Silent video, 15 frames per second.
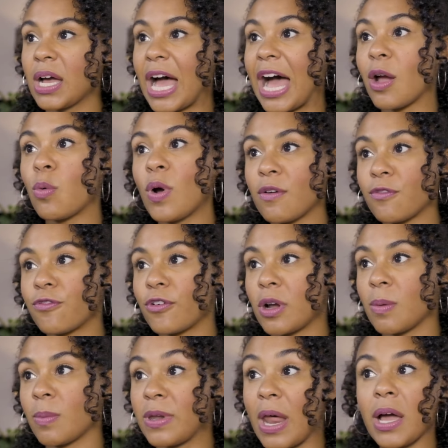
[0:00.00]
I went
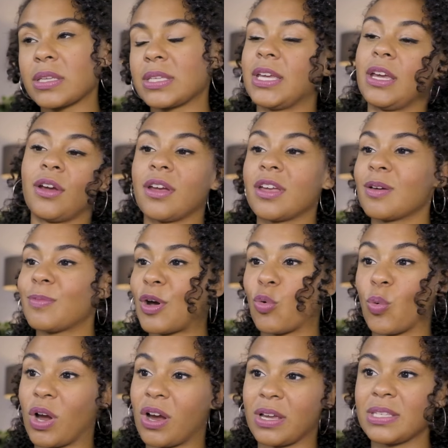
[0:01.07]
from not caring about
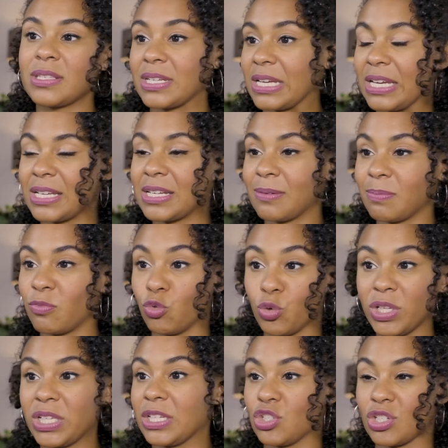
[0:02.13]
where I stayed and
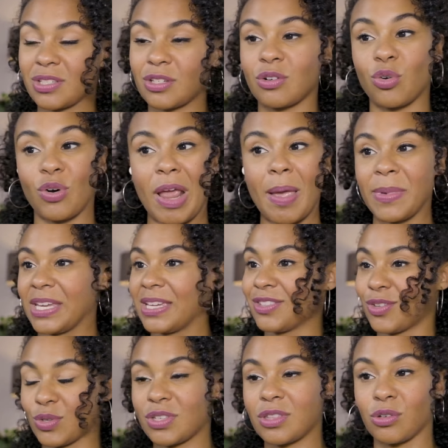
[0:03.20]
really just cramming in
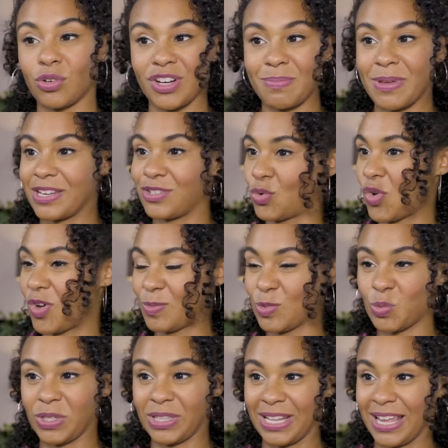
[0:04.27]
those 30 bed
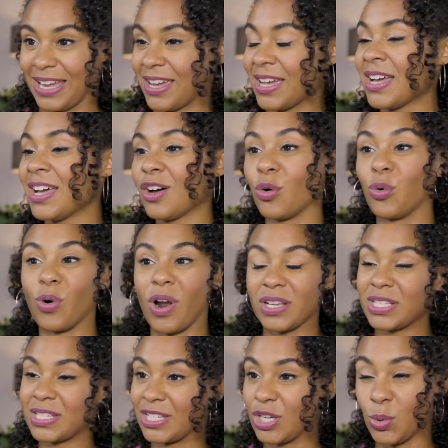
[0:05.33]
dorms with like
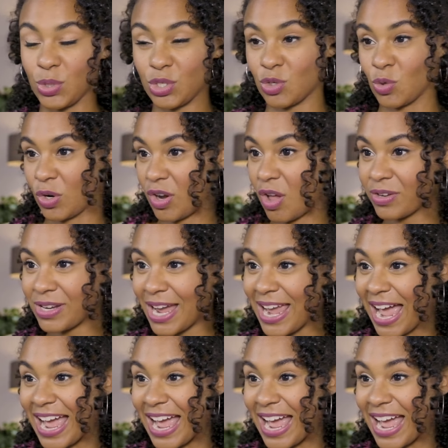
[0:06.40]
Rusty who snored all night.